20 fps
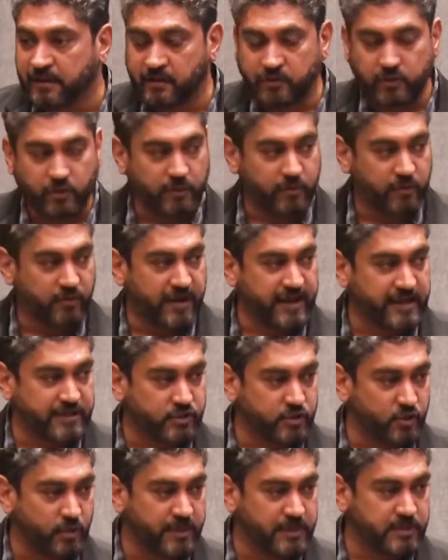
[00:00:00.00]
You raise
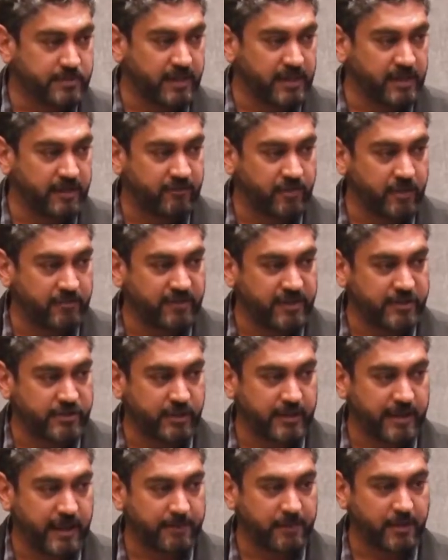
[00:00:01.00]
so much money from
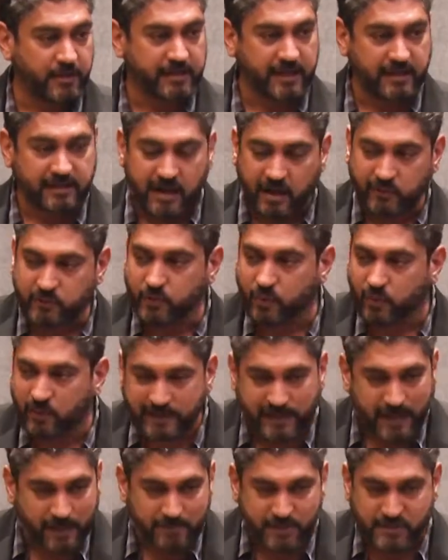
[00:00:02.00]
venture capital that now you
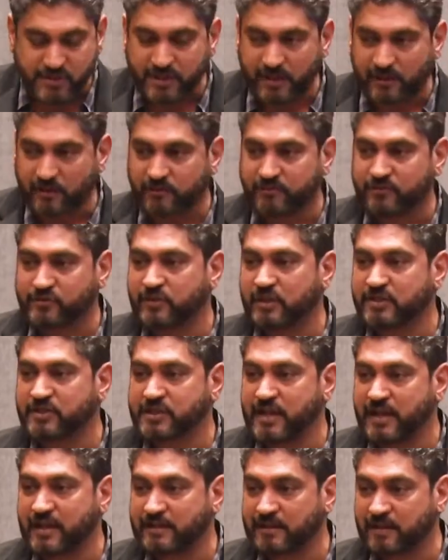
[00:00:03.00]
want 10% of the
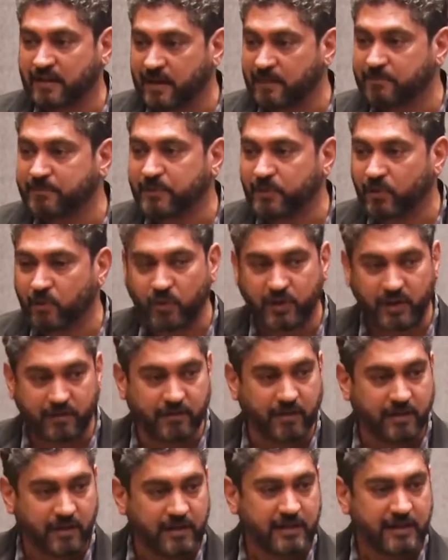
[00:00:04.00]
stake in the company or
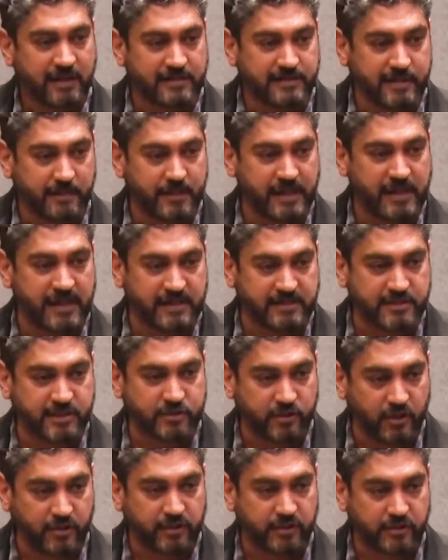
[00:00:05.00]
whatever, and somebody else is
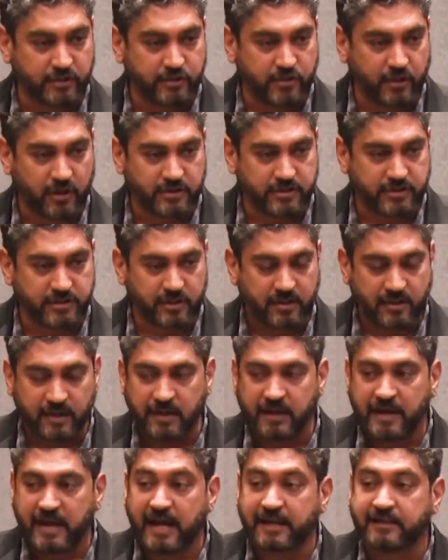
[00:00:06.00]
calling the shots.
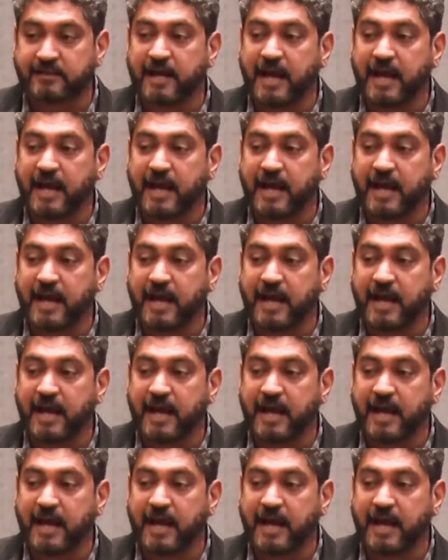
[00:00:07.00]
At